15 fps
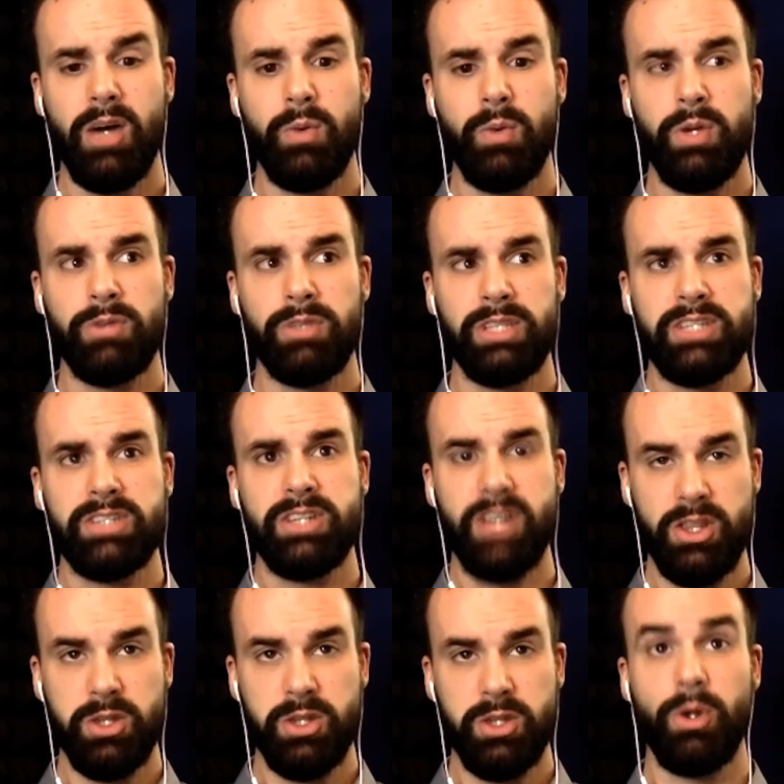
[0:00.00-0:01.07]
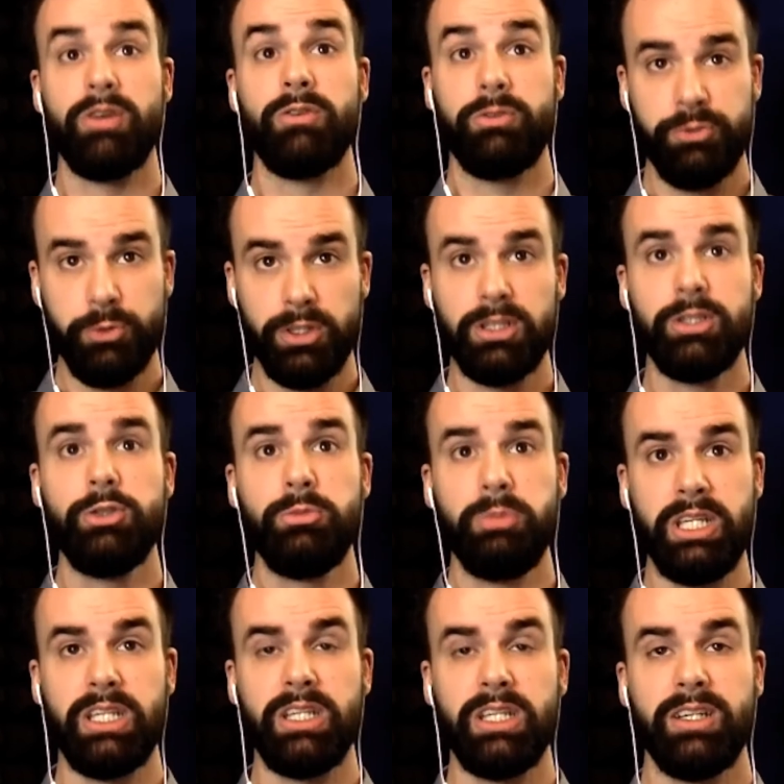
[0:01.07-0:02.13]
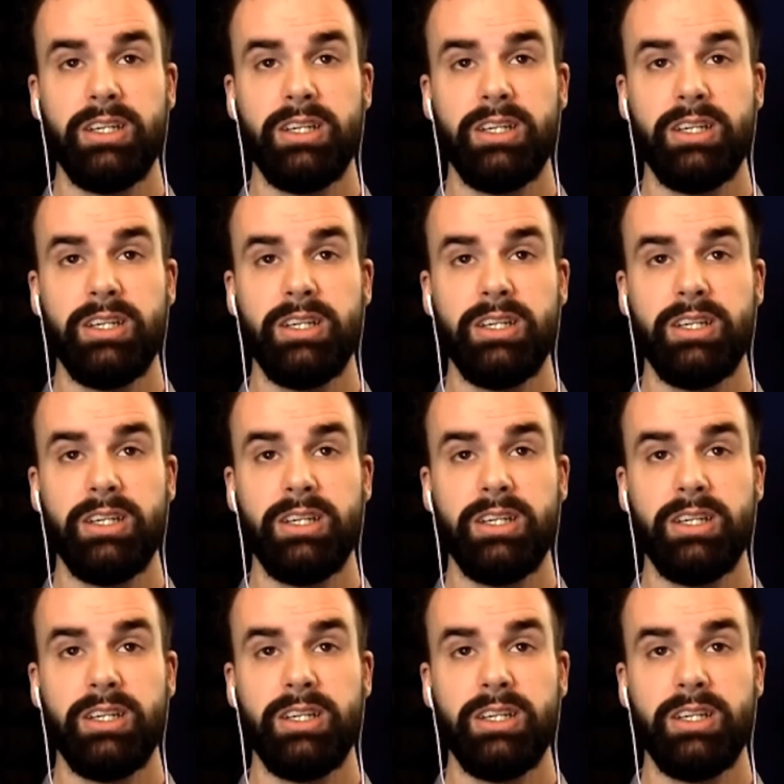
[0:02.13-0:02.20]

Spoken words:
we released another one for Lumi